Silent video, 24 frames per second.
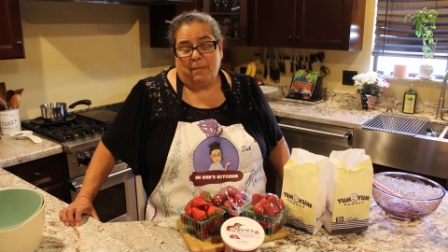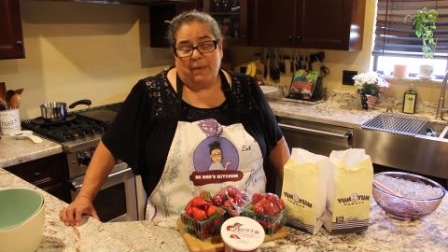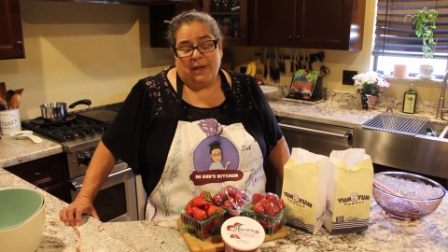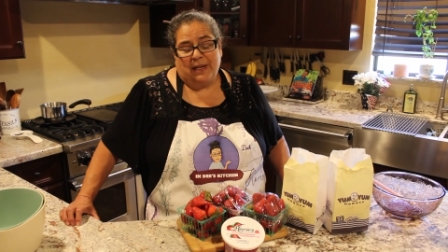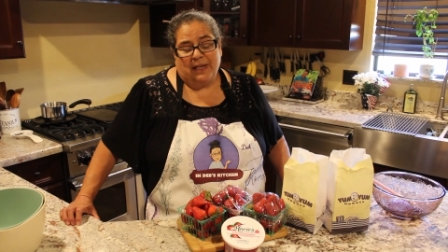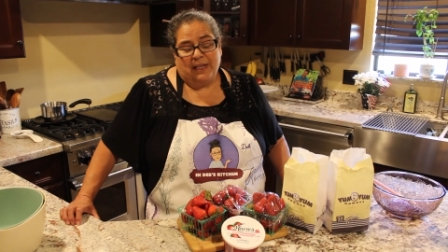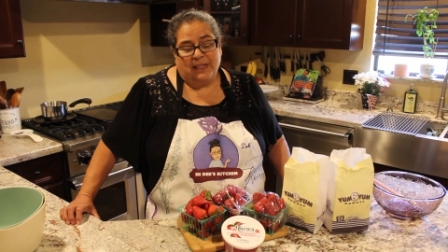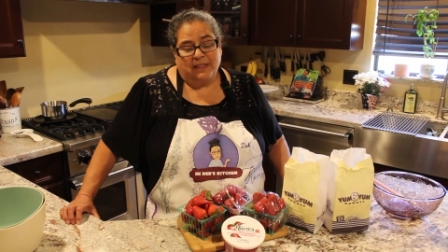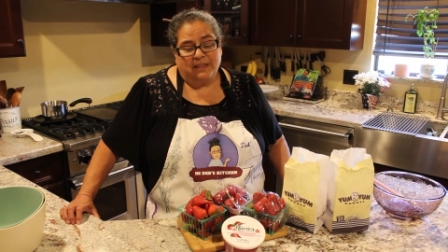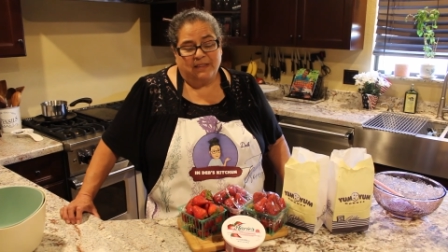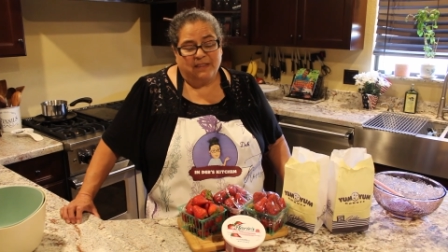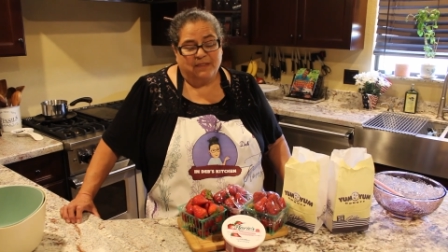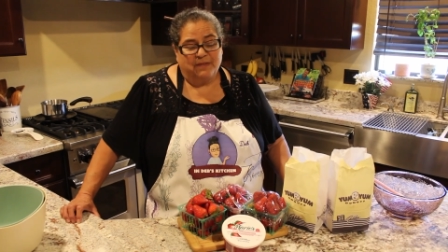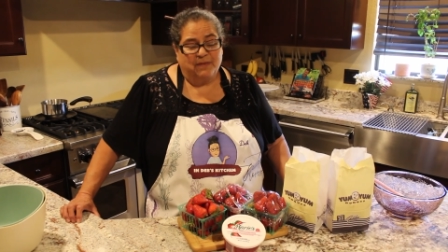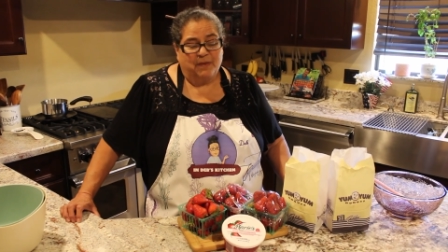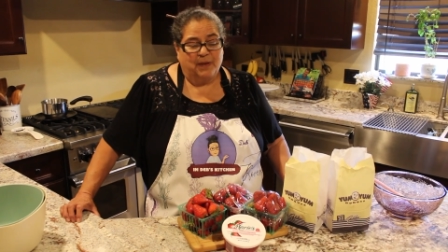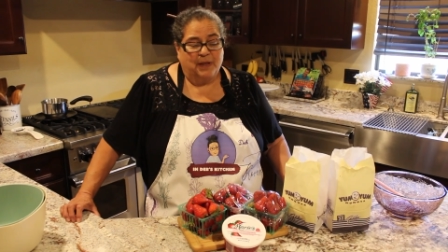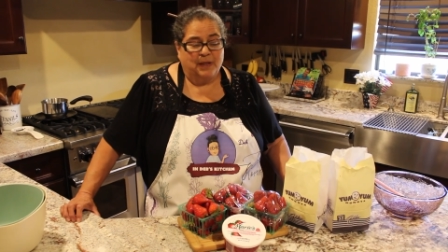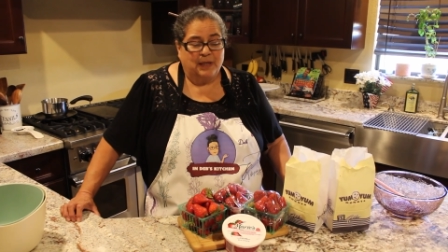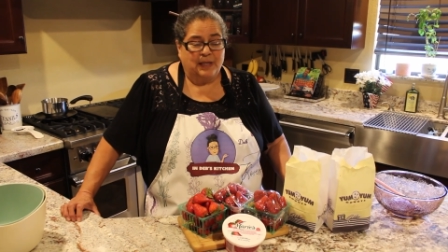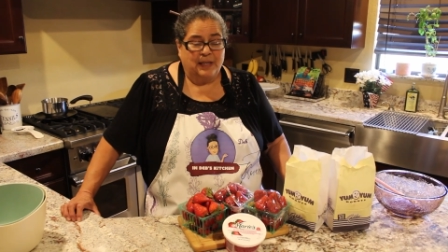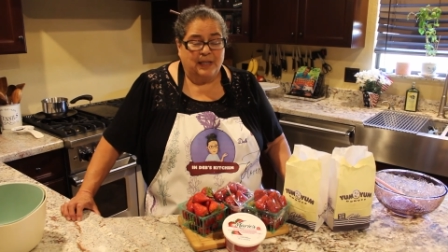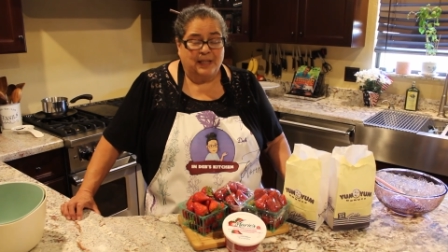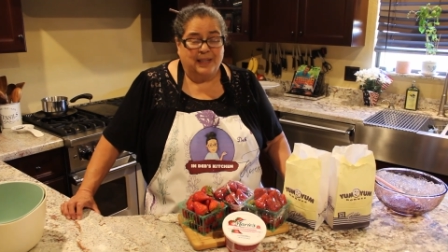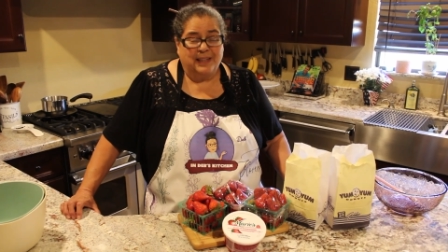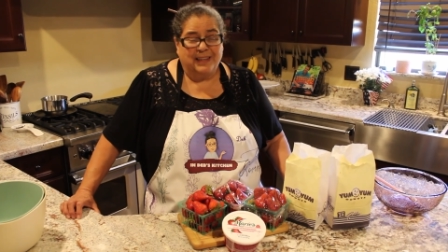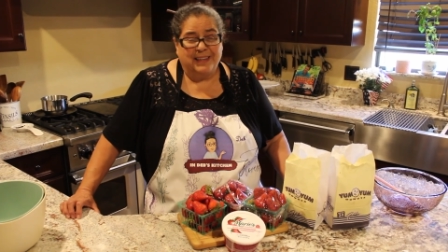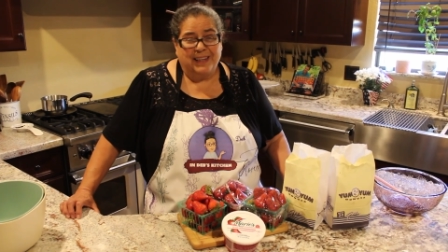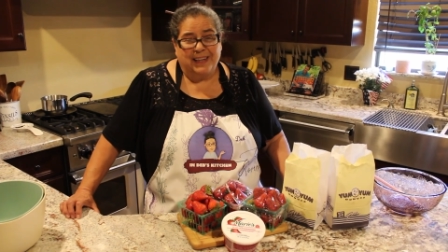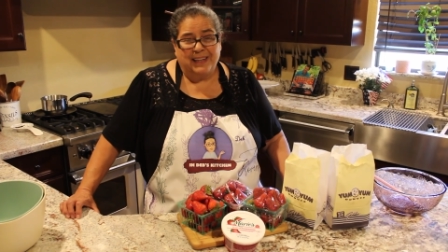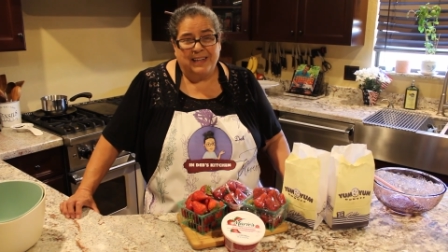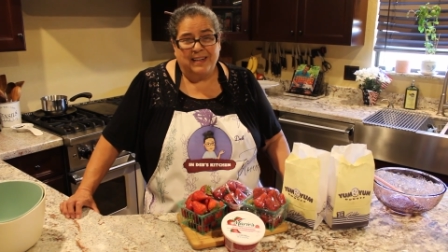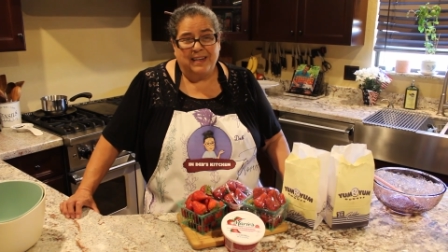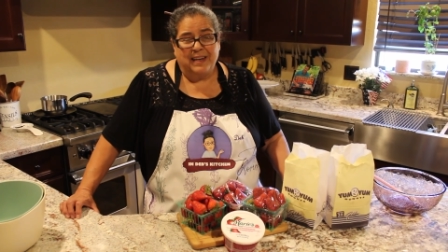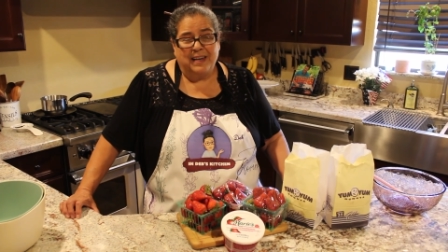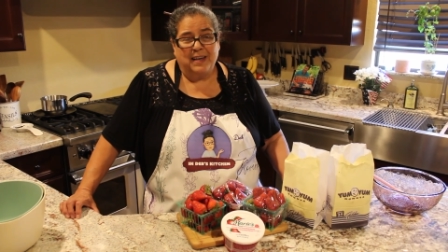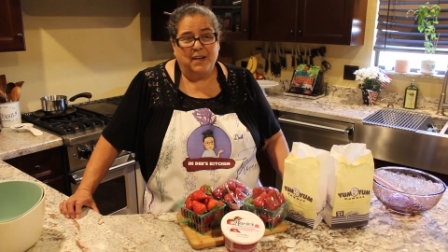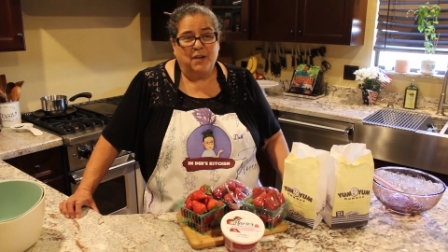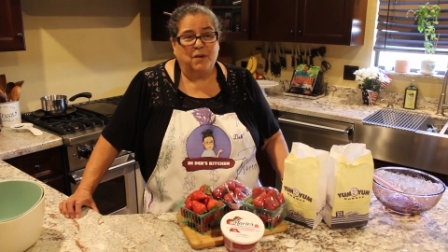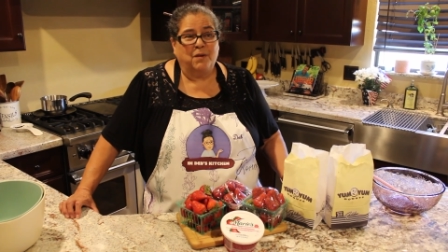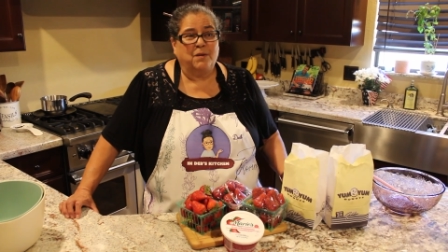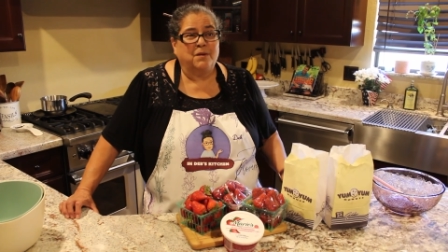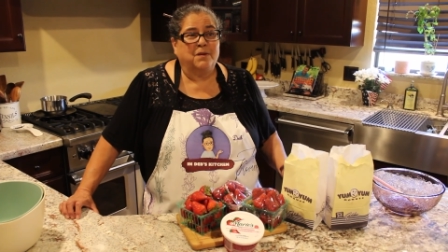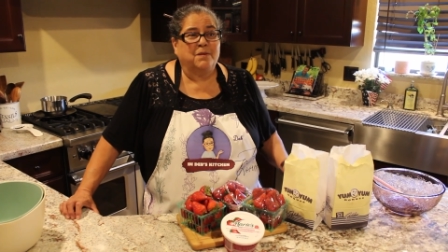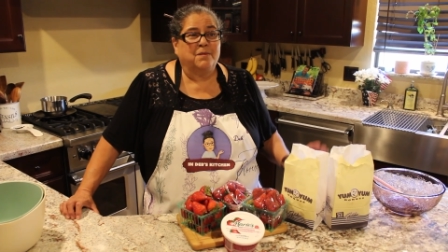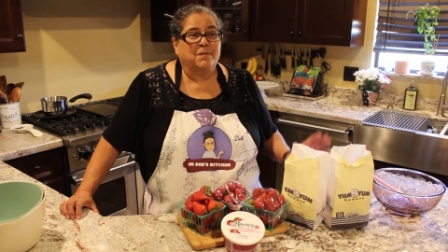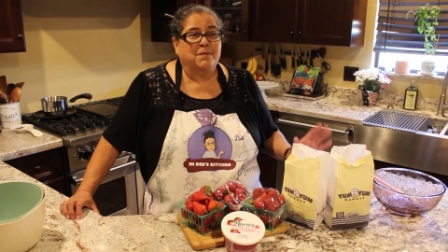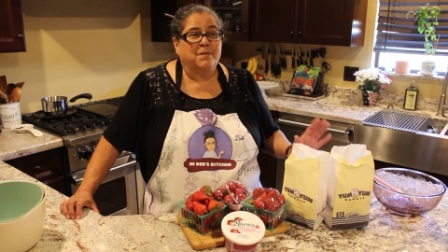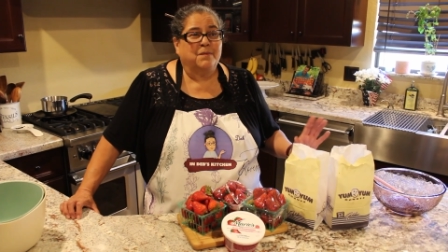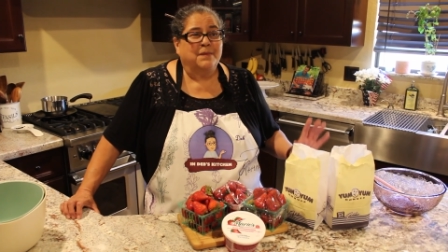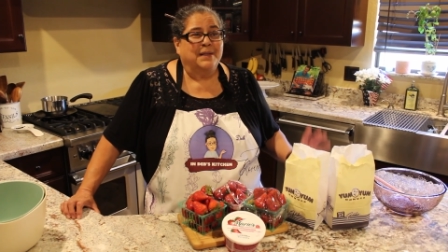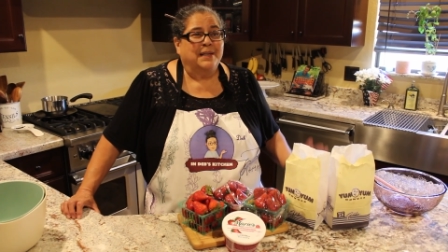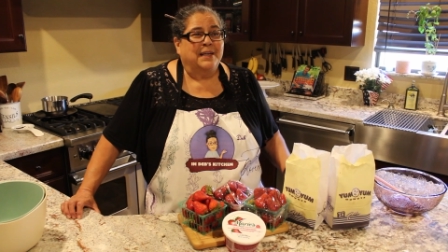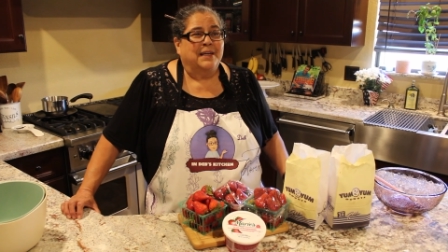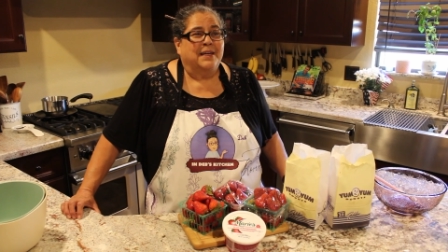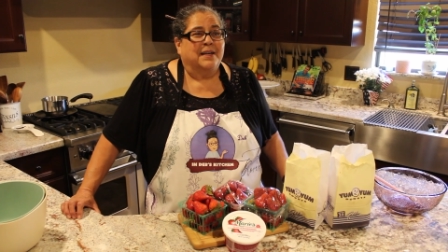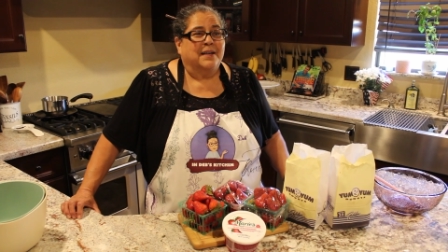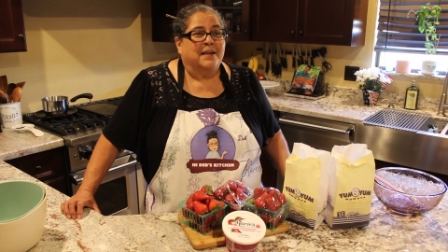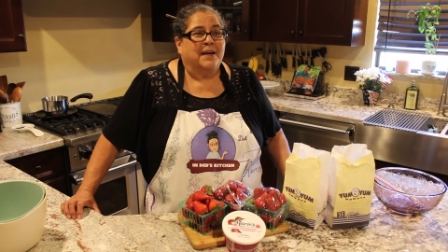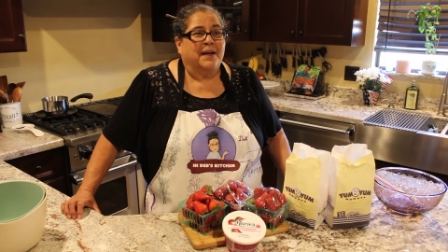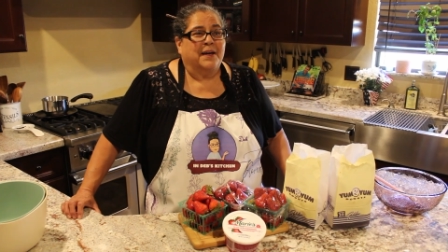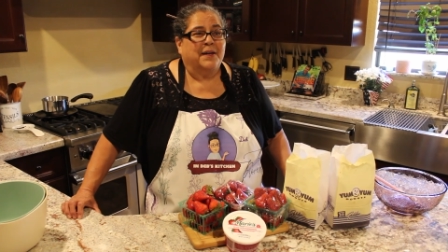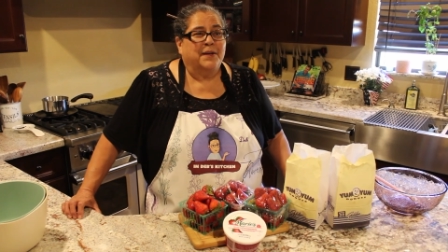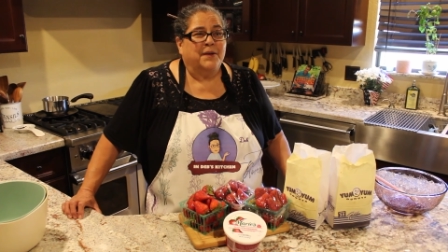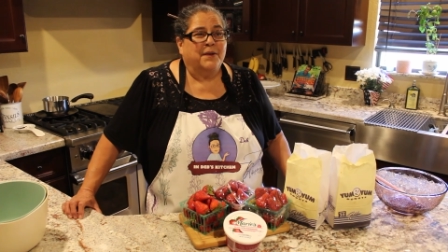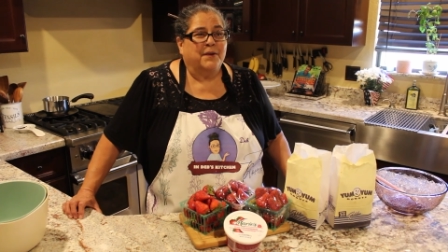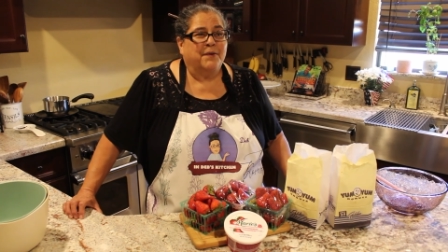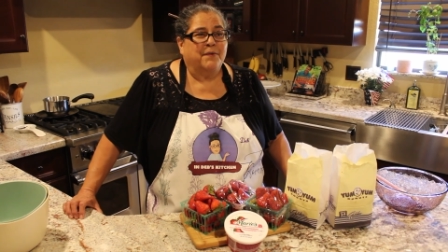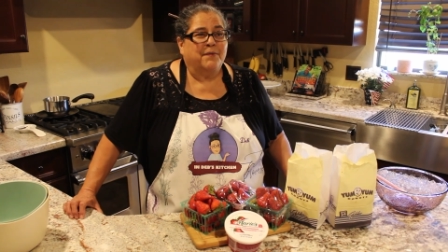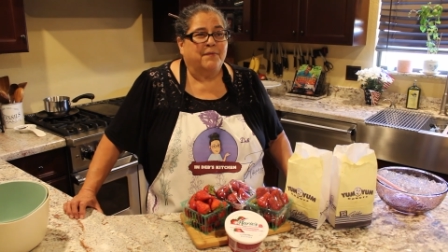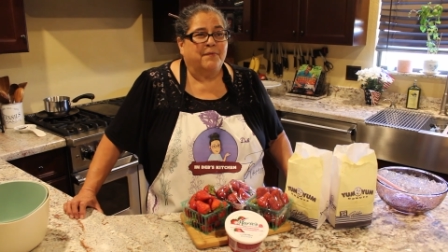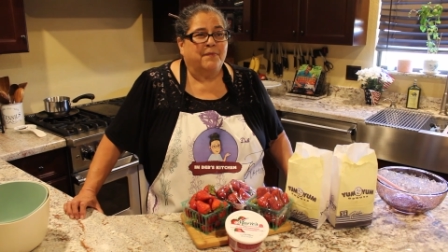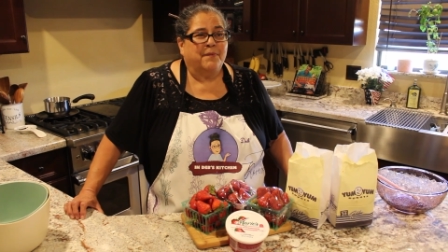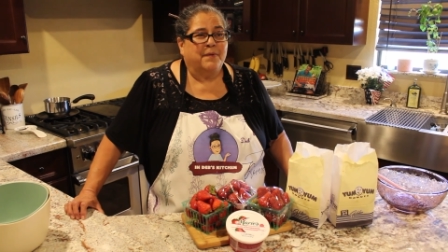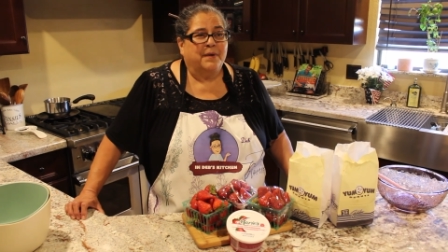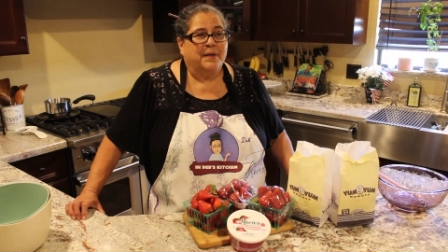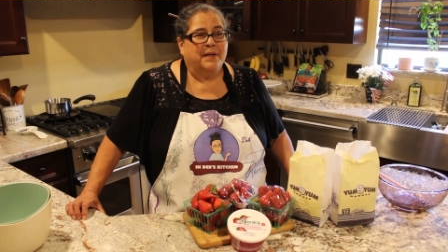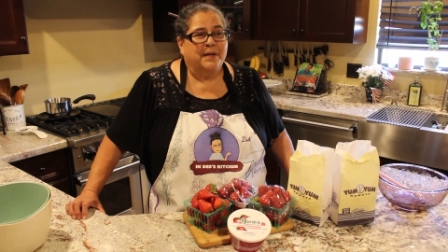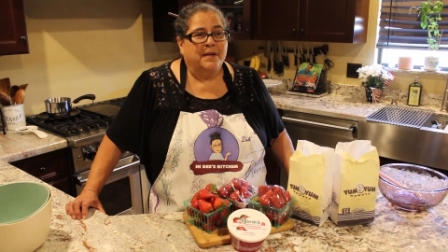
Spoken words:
but it's in Glendale, kind of.